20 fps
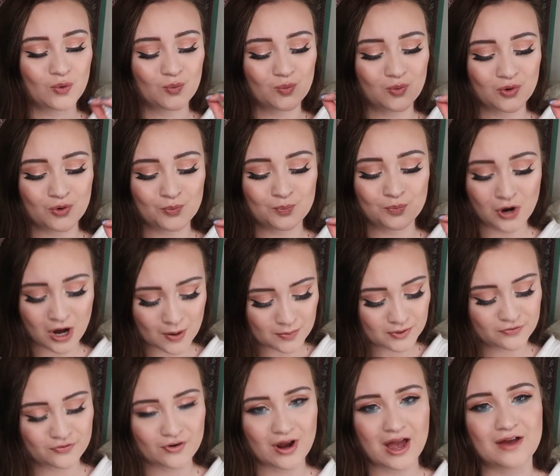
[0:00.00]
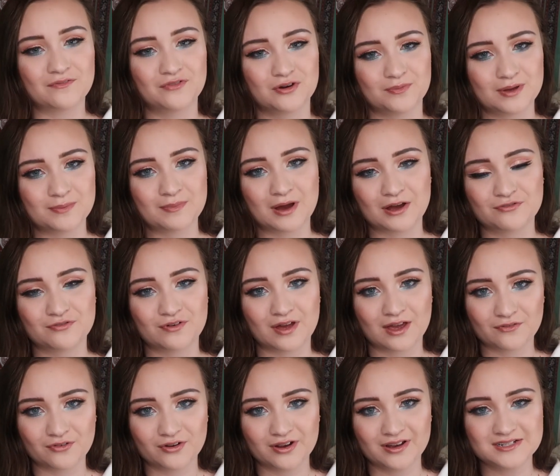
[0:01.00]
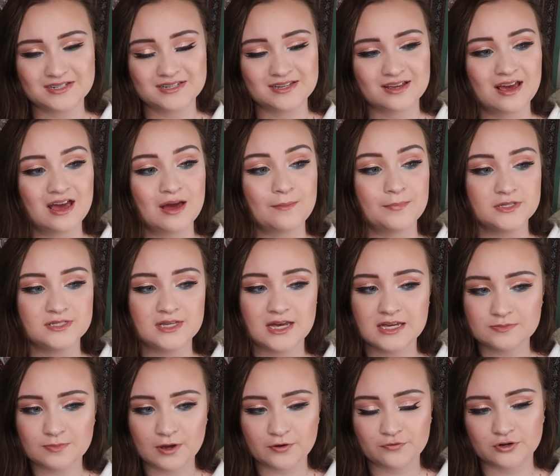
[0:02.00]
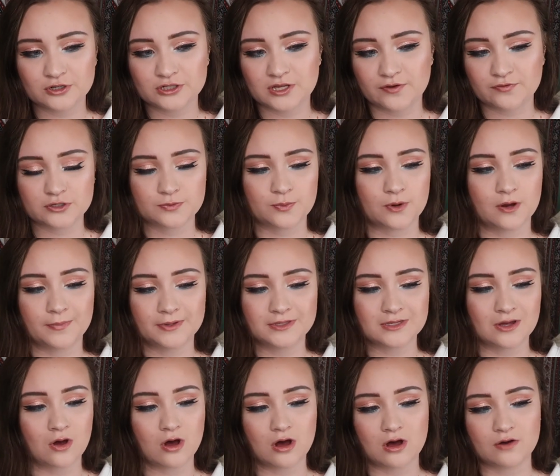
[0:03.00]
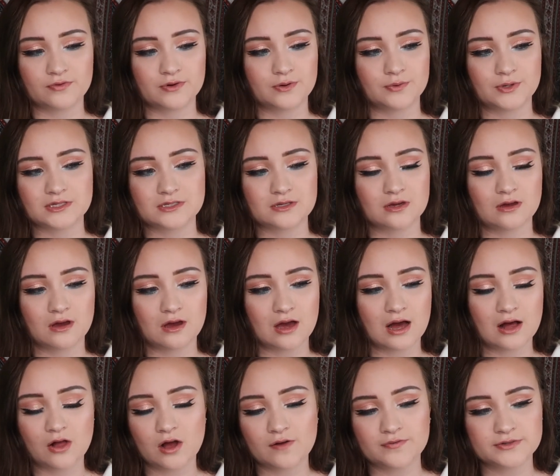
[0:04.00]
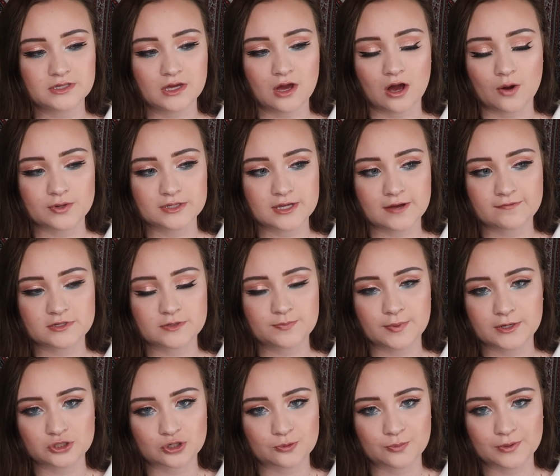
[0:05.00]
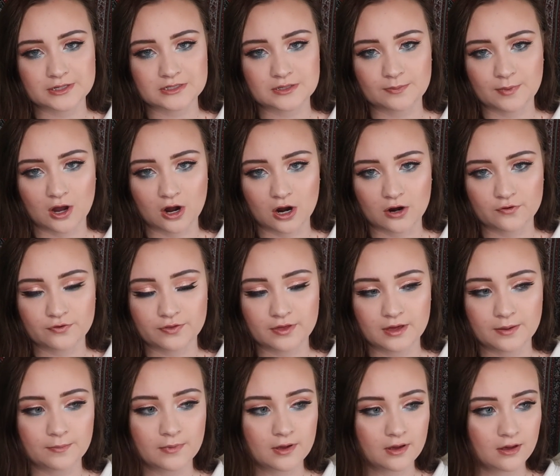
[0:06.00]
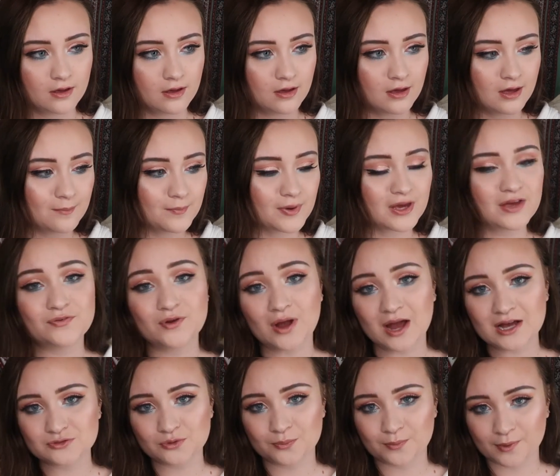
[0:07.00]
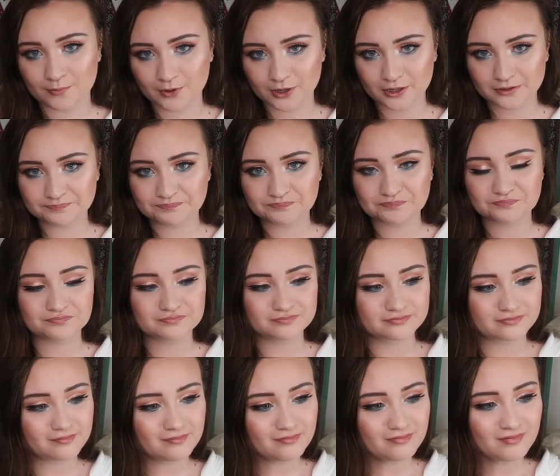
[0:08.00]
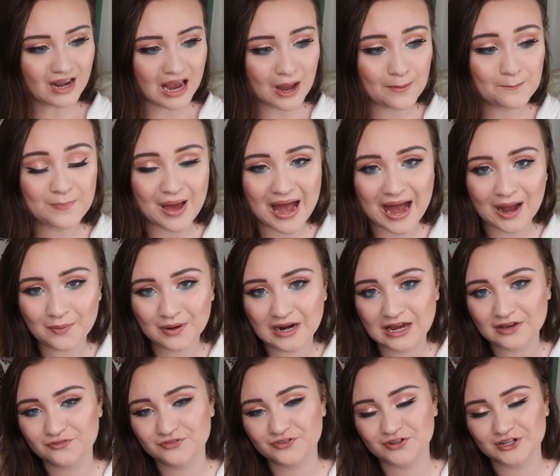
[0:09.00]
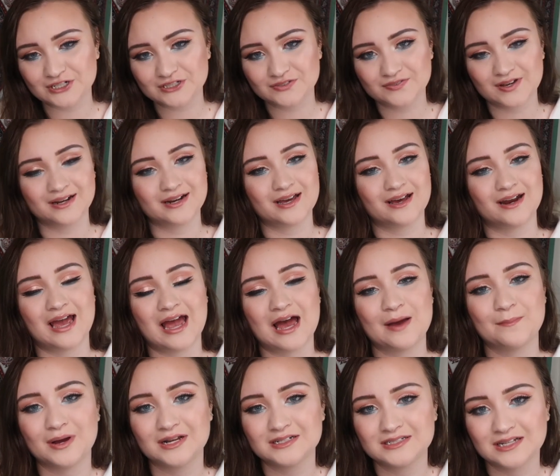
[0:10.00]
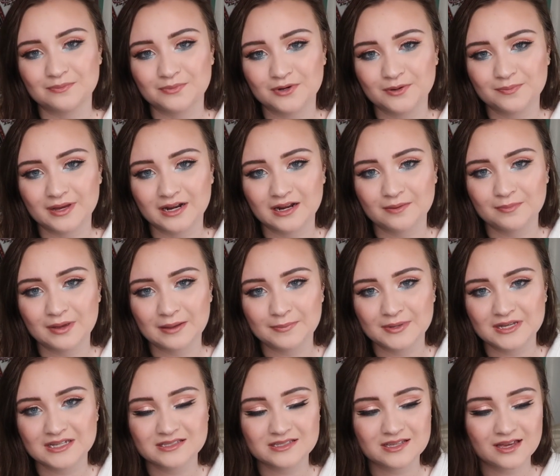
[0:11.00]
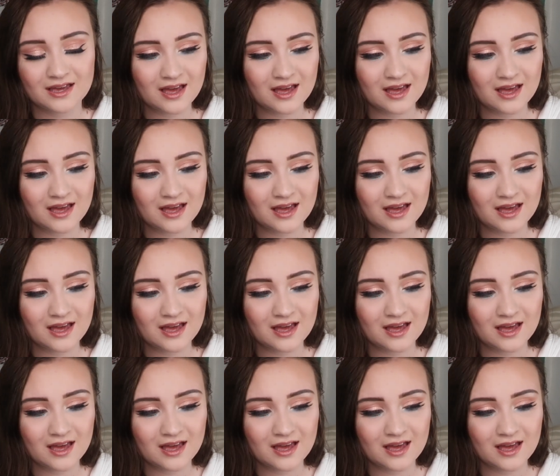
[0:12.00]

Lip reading: will probably forever be my favorite, besides my first ever spawn, because I'll obviously always have a special place in my heart for them. But if you guys remember, back when I first found out I had my Dumbo betta babies,